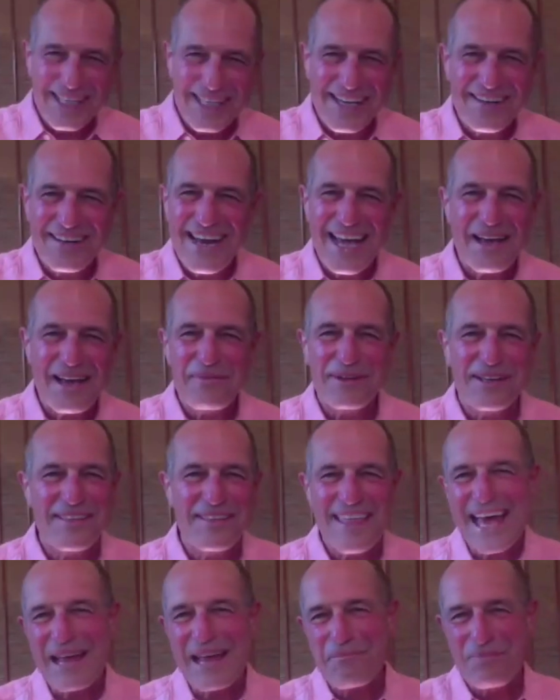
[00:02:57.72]
they're having
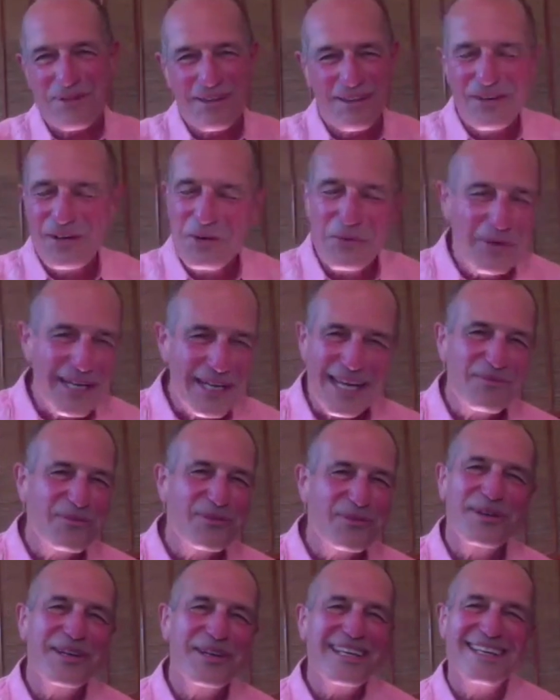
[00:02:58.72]
that or
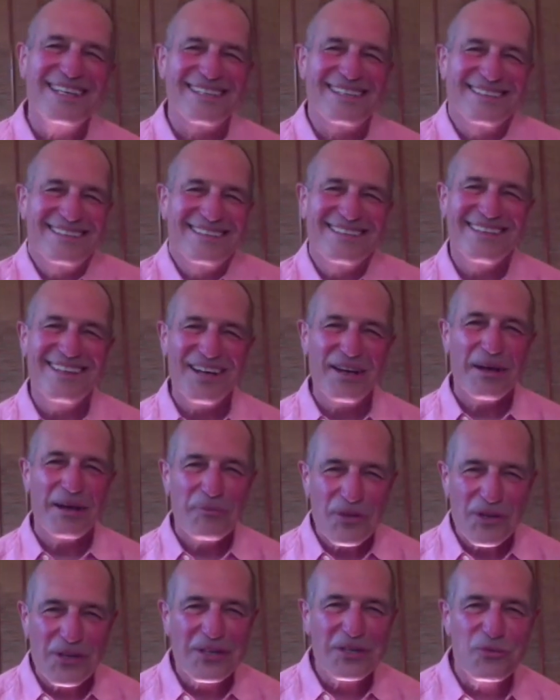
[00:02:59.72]
whatever it is you know i'm
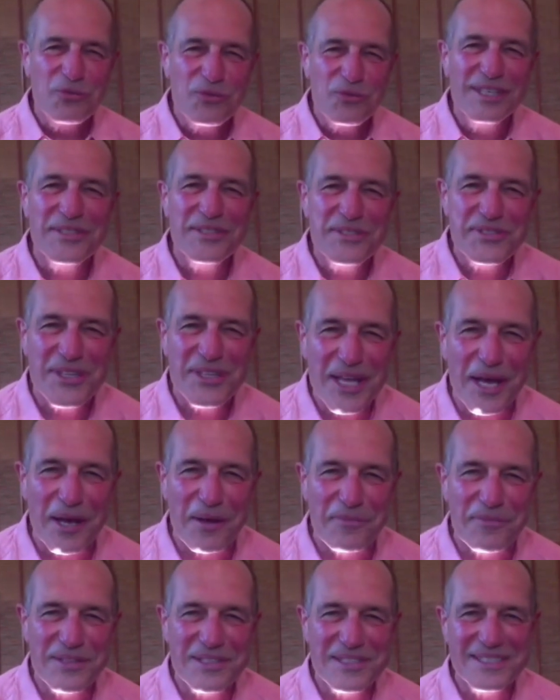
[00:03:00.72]
talking real
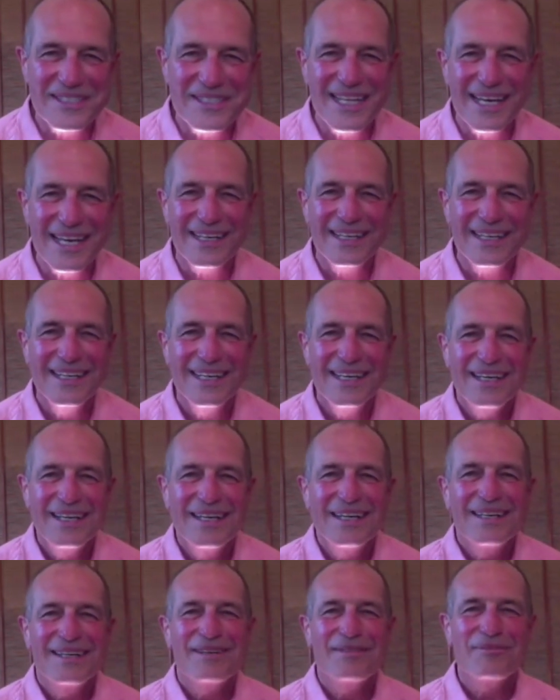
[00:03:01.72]
stuff this is not
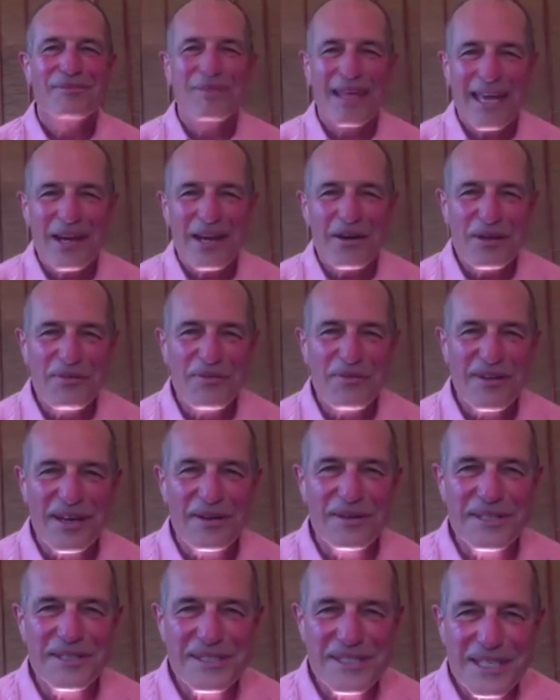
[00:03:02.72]
airy
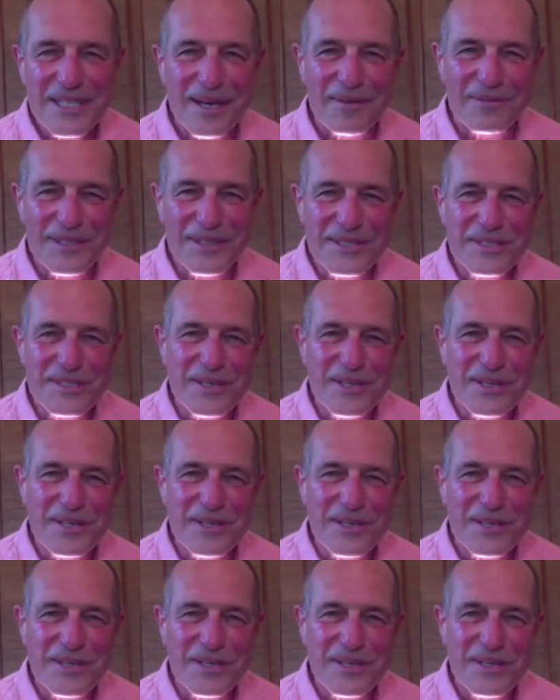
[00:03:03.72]
fairy stuff this is